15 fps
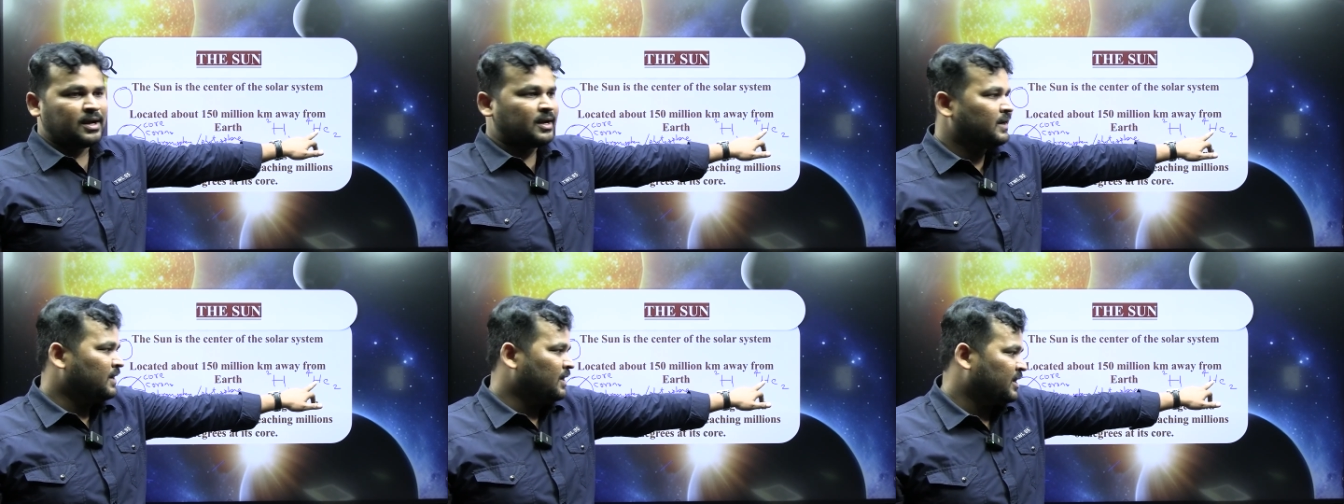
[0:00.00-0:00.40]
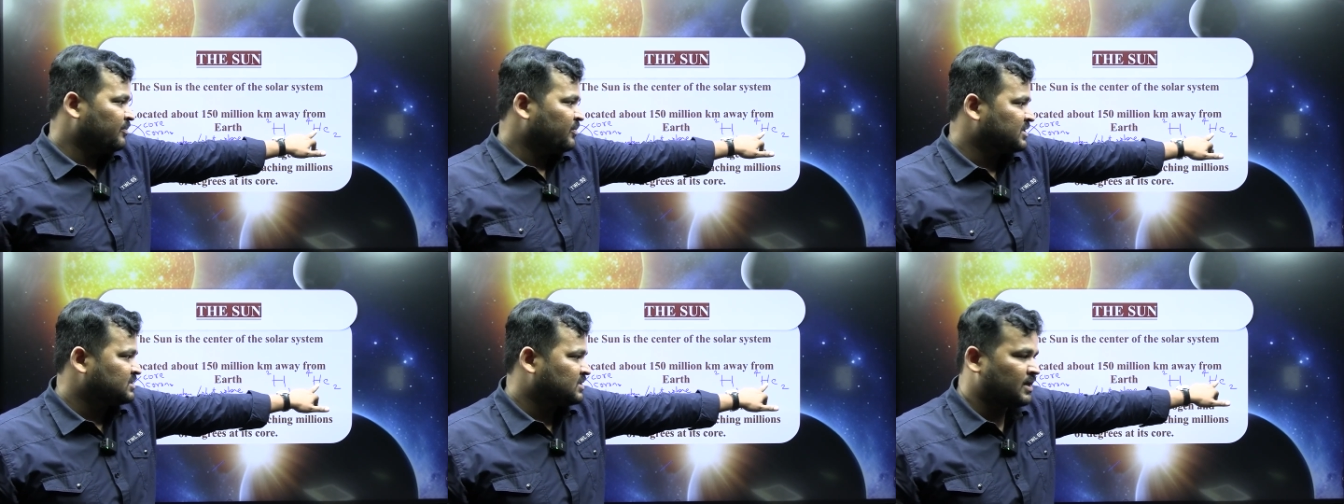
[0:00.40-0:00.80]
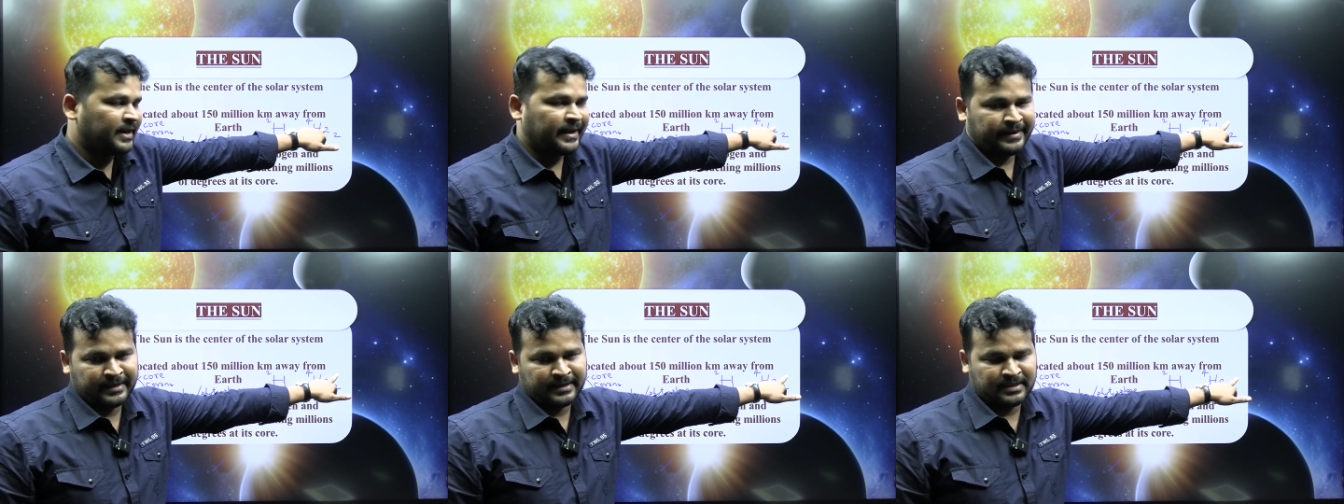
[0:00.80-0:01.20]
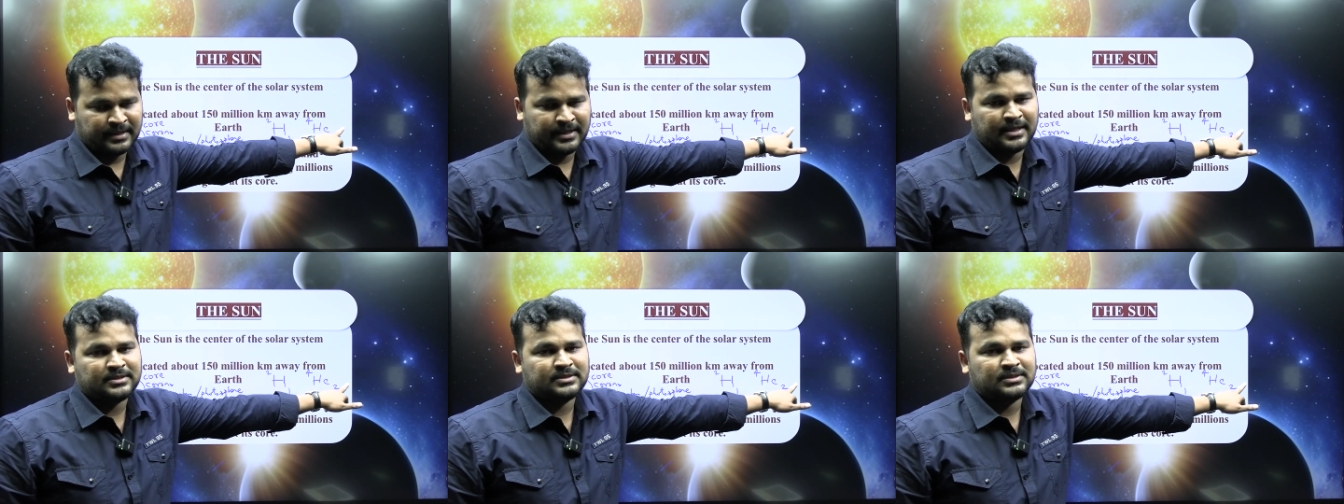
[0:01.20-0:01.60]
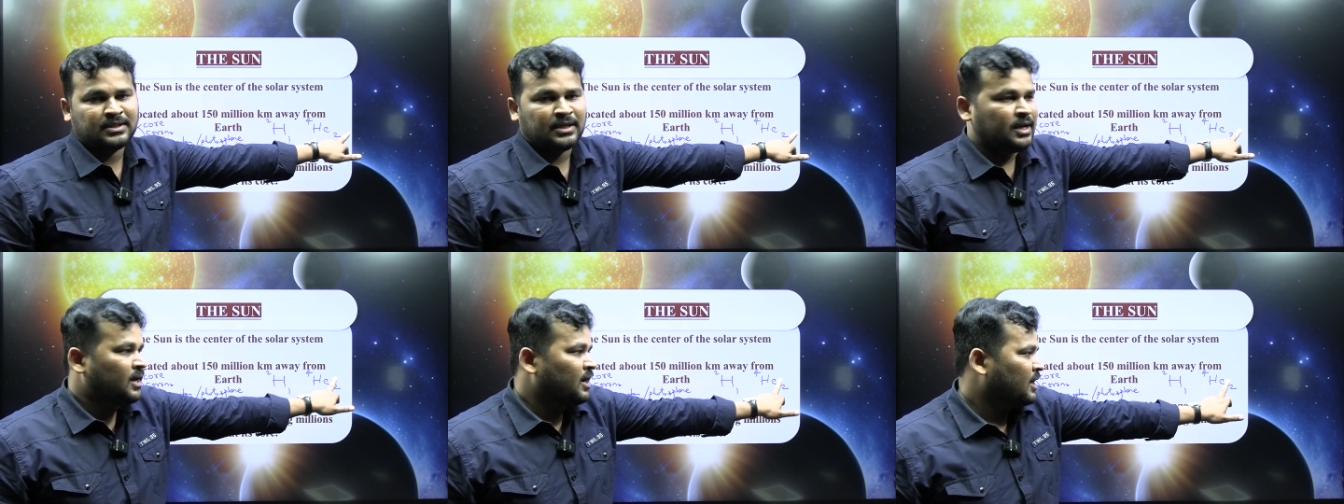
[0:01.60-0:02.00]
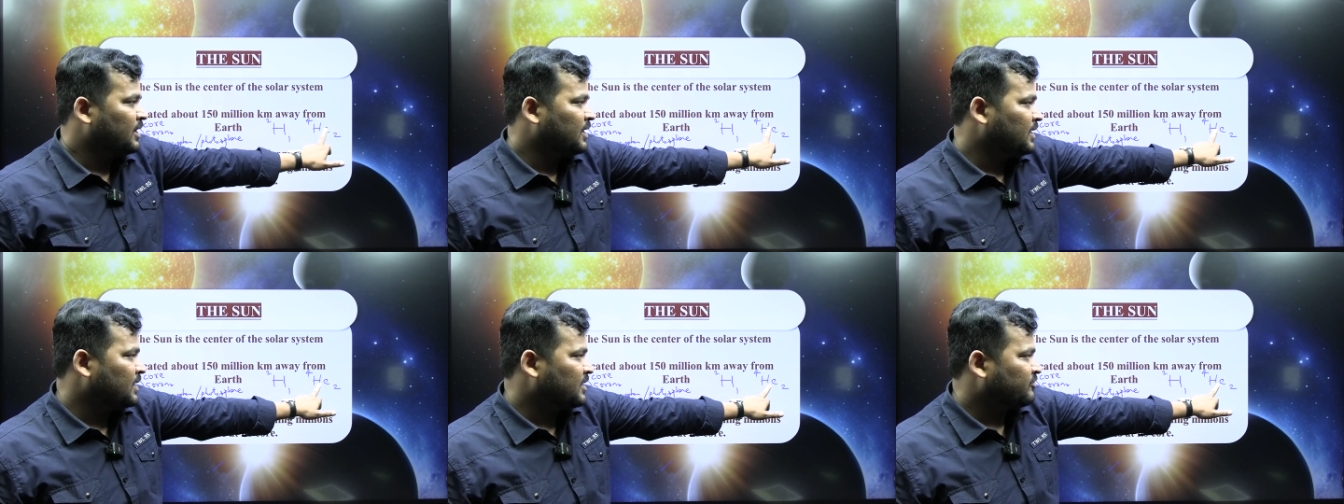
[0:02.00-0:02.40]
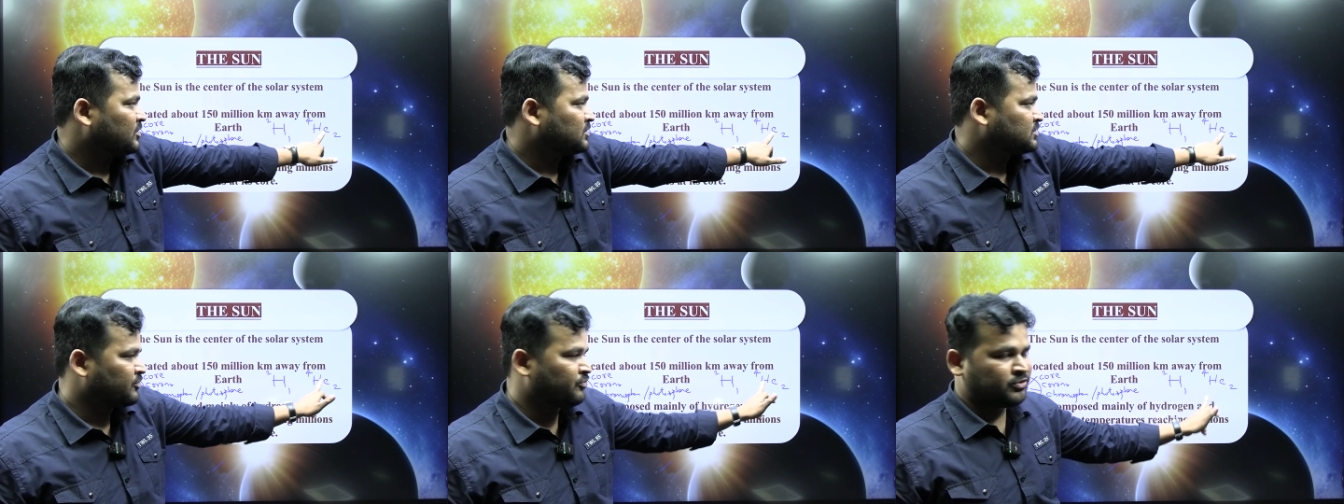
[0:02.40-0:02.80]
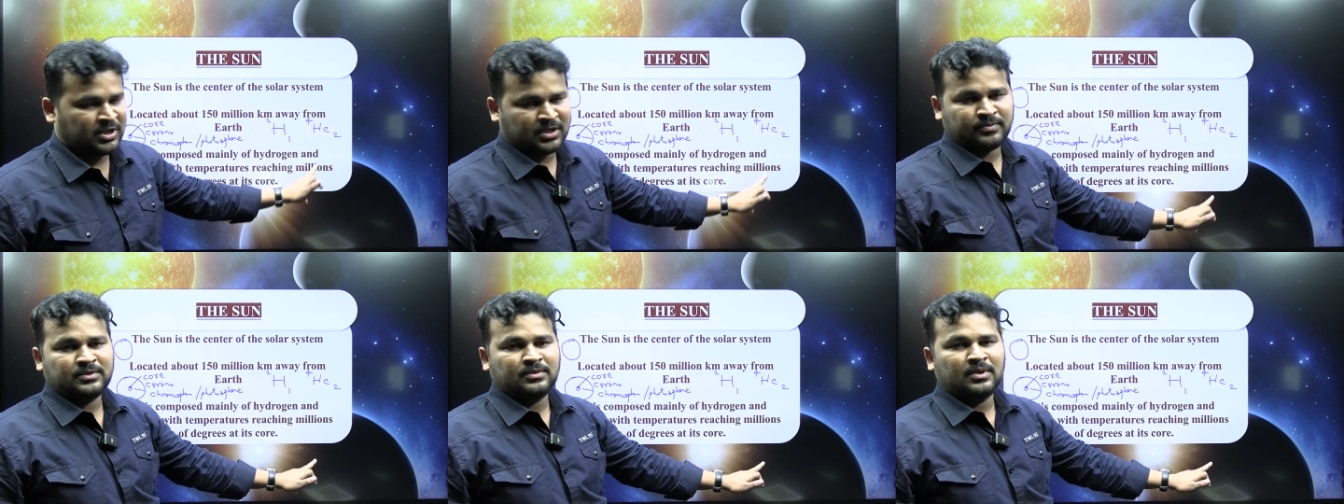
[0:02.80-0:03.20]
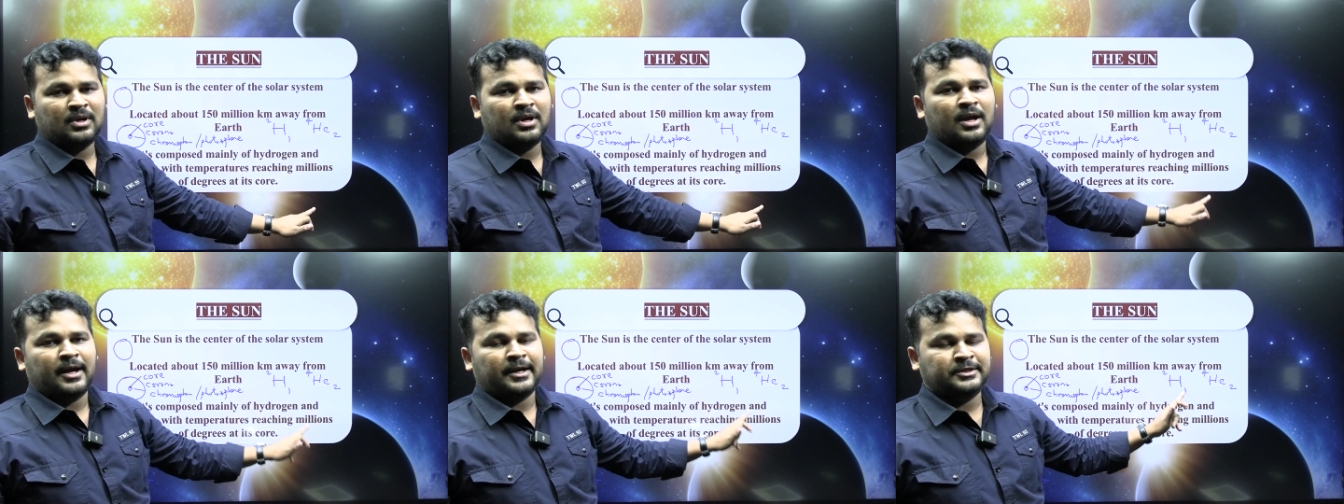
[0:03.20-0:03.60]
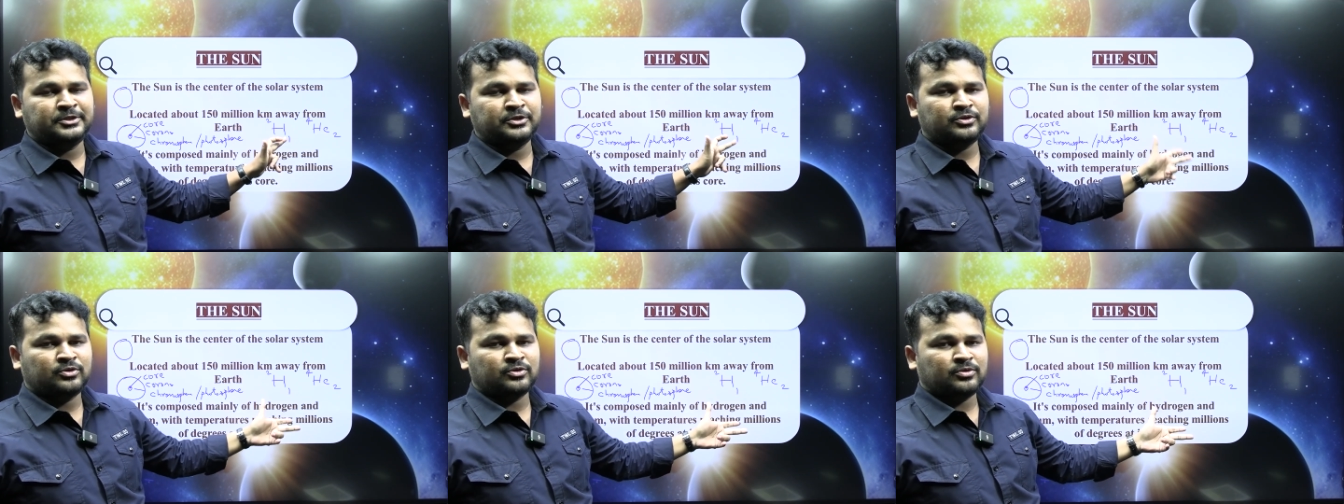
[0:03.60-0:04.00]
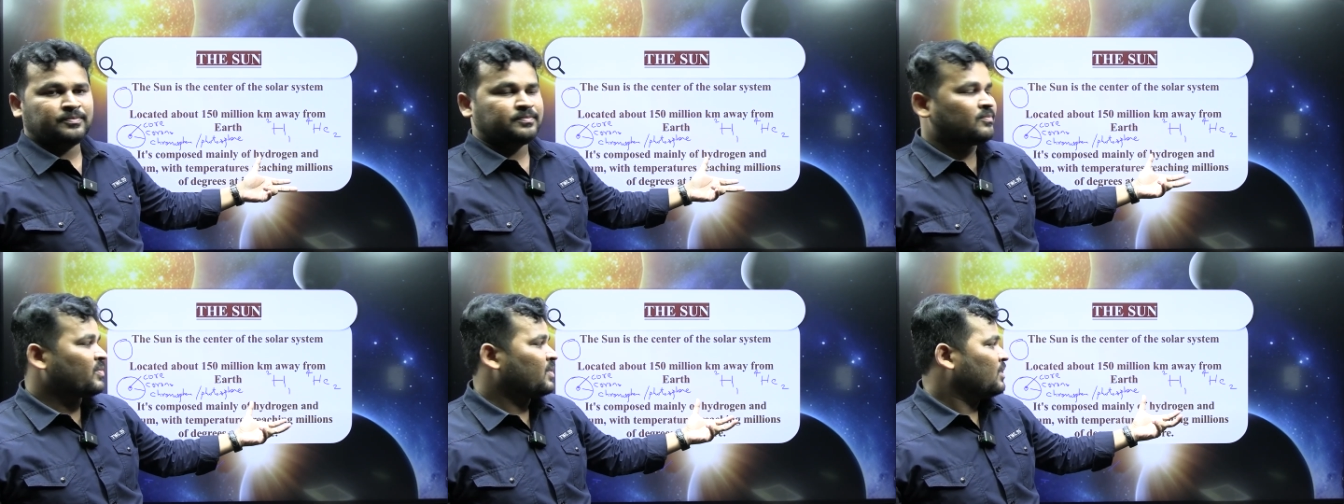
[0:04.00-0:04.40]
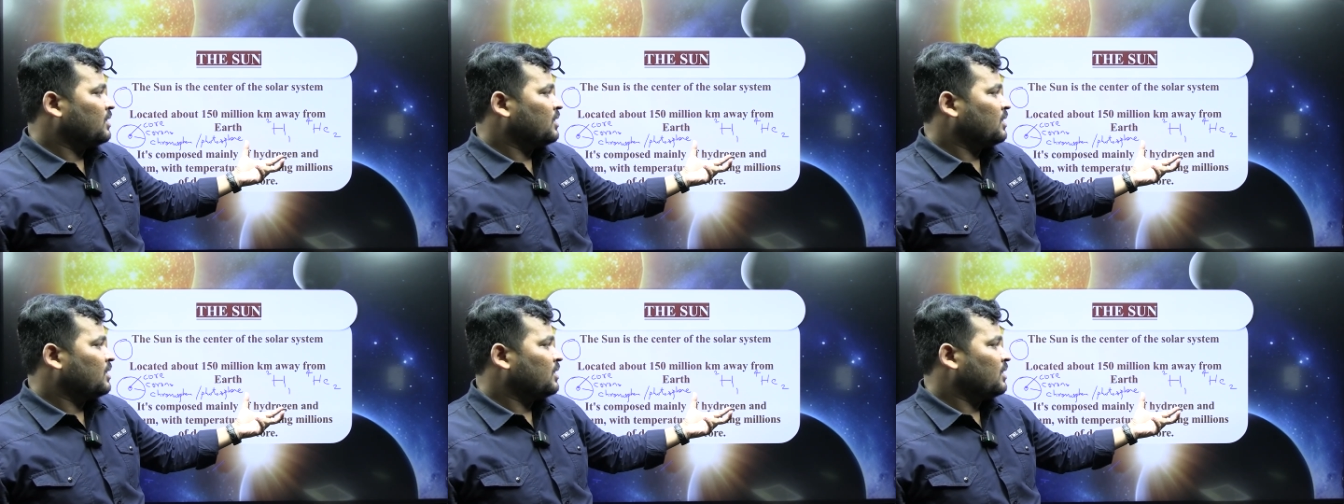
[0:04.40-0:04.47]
Helium is the inert gas. Helium was formed due to